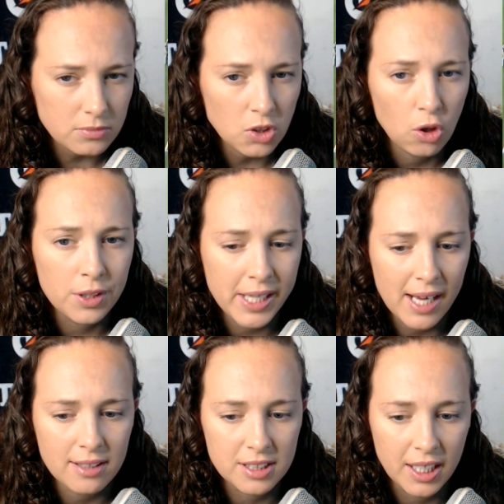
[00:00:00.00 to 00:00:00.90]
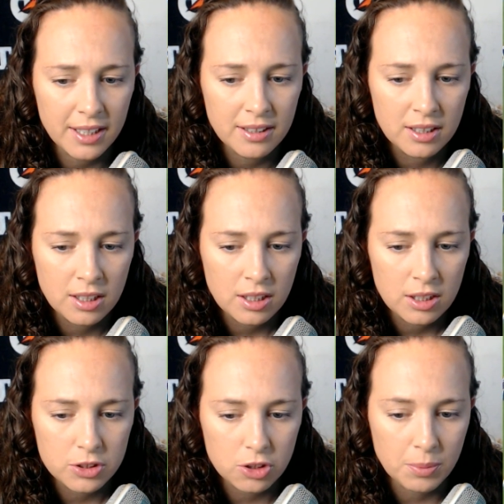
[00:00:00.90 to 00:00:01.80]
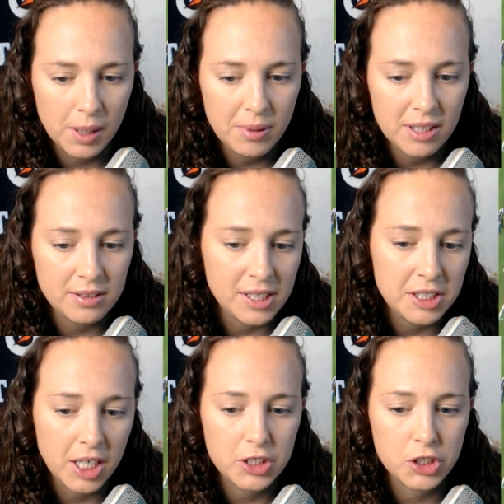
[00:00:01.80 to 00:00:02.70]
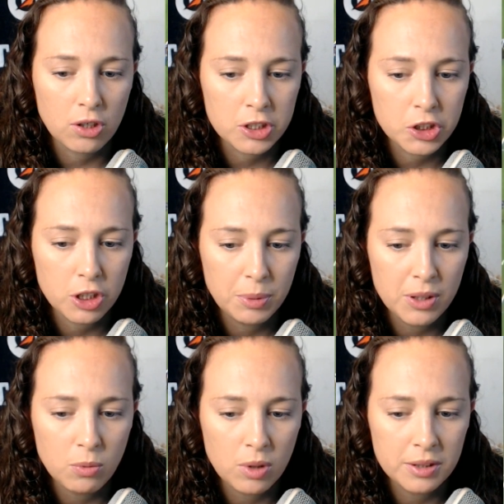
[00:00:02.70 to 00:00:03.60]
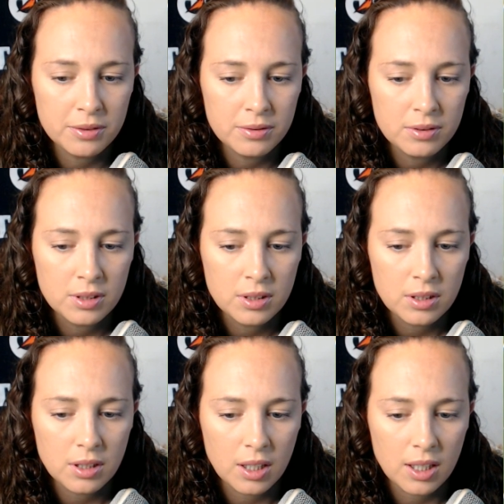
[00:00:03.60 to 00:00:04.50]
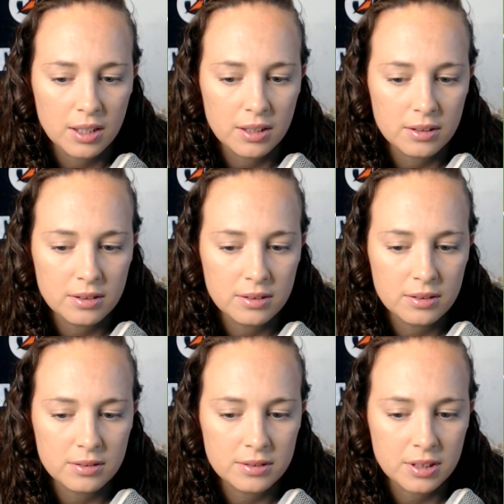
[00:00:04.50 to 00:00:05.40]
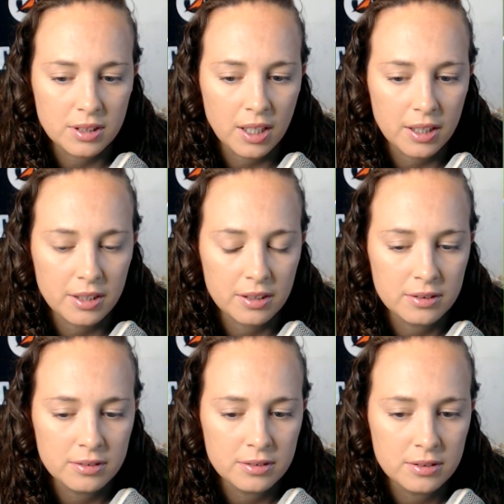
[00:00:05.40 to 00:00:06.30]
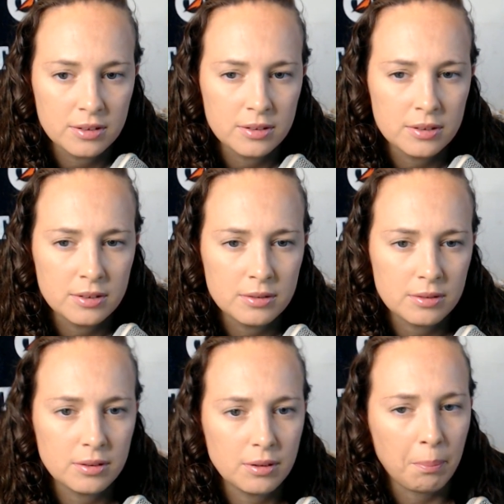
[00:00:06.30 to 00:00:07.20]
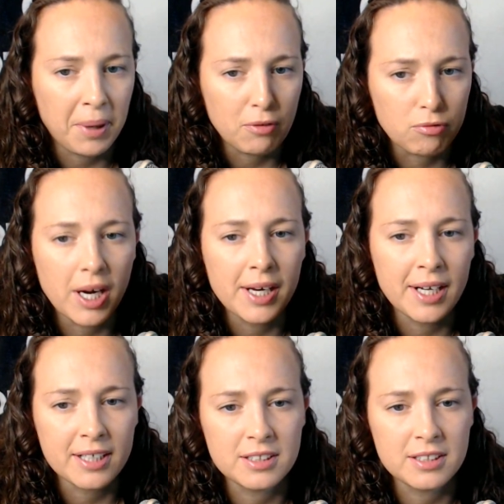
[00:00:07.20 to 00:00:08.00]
on the outside. So maybe DJ Chark should have been the one to kind of be right next to